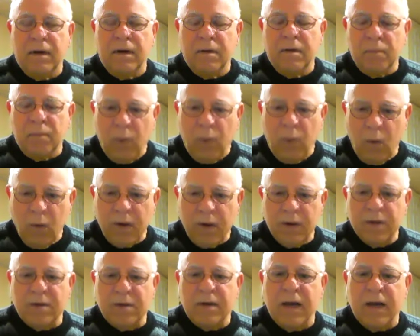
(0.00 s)

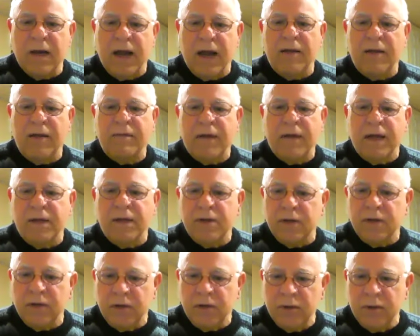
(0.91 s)
and
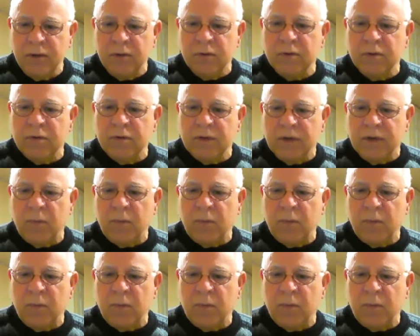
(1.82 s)
to use